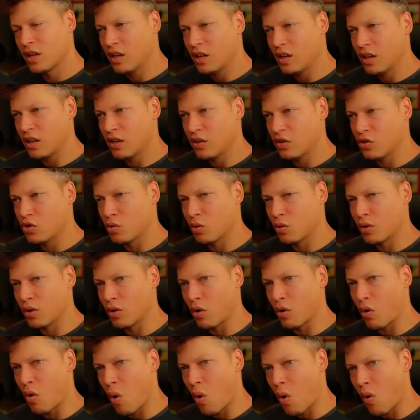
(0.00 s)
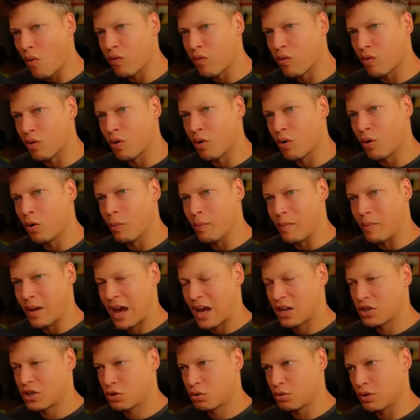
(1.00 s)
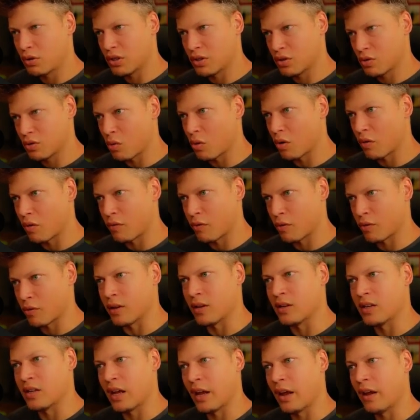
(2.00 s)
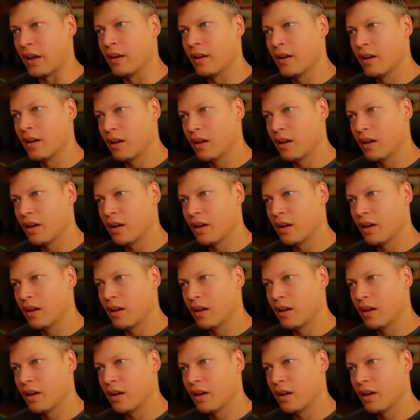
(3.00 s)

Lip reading: into an overall mastery score for the day.